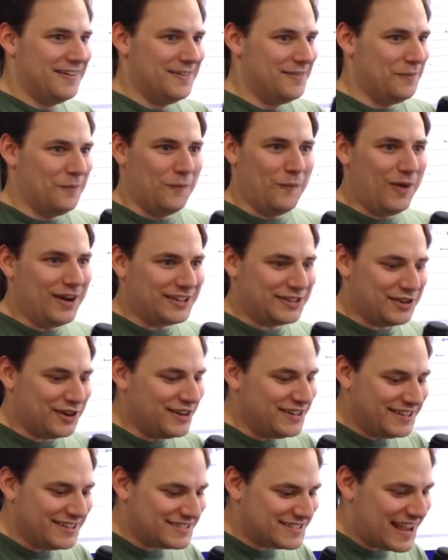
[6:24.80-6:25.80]
randomly
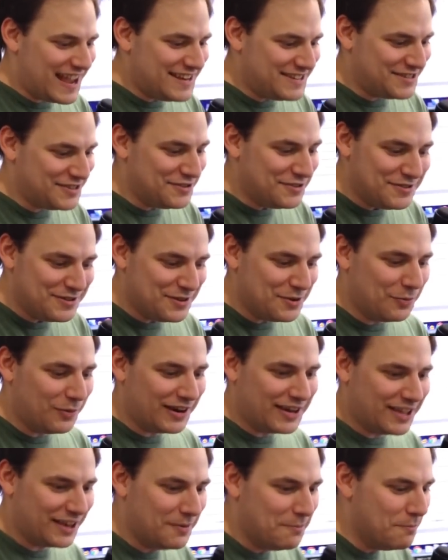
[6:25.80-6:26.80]
picking? What good does that do
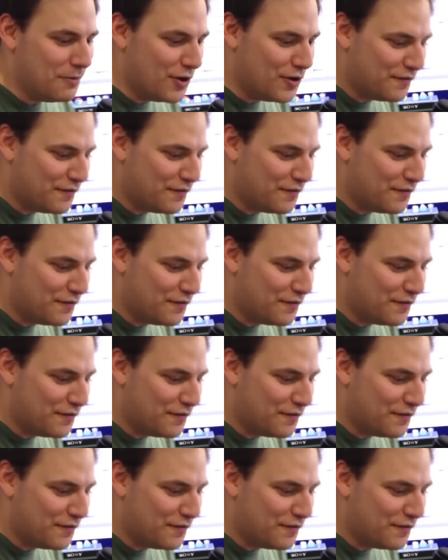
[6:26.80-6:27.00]
you? What, are you gonna